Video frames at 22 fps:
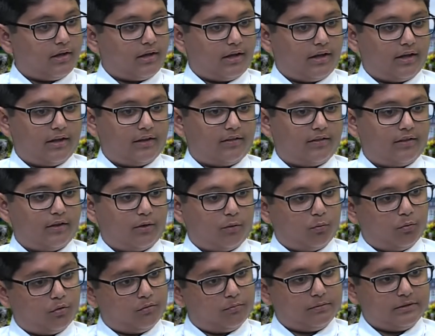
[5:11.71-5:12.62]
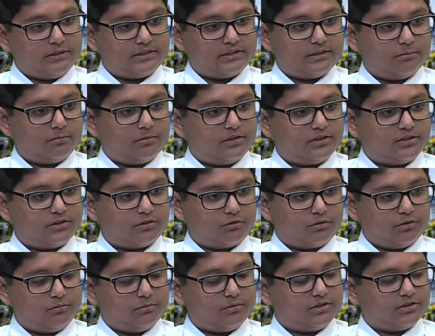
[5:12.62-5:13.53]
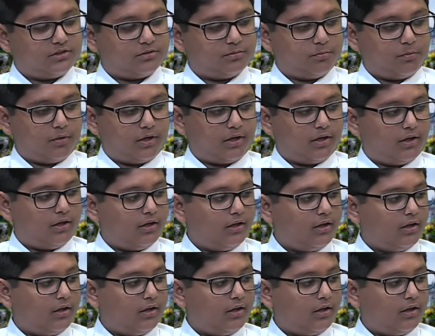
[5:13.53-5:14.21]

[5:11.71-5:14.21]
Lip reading: and there would be some disagreements, but